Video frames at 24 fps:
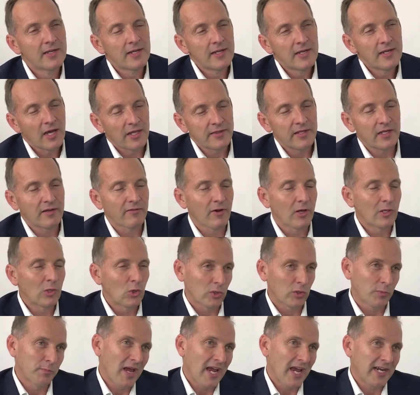I think if I
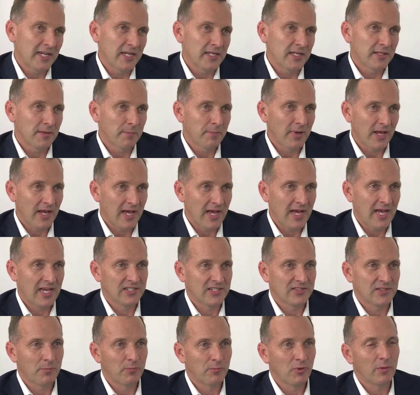looked back in the
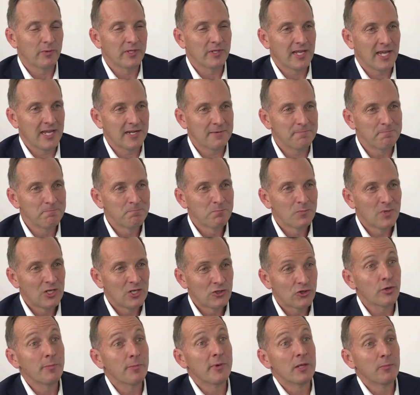past, I probably had
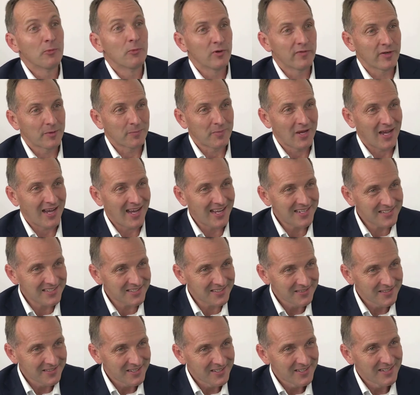too many moving parts,
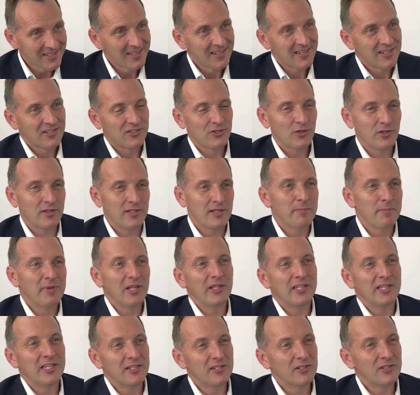the
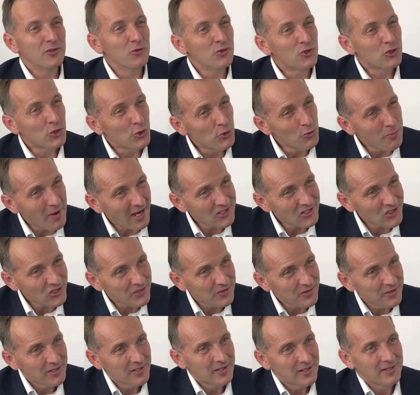ability to do too much,
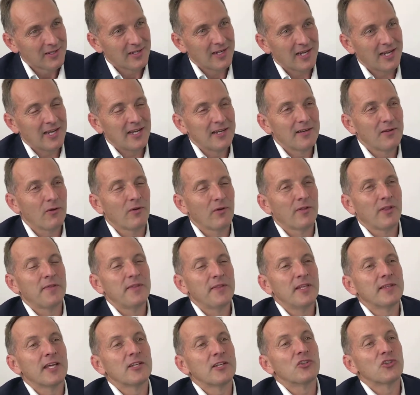and I
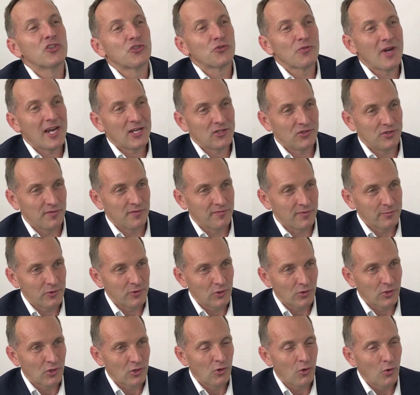think that distracts you from your
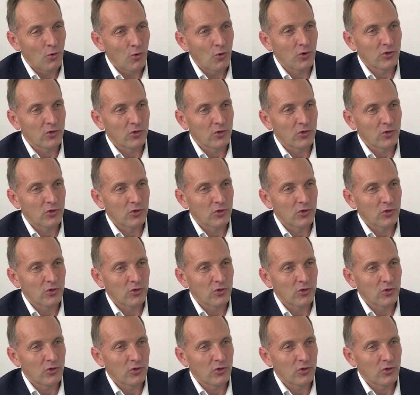core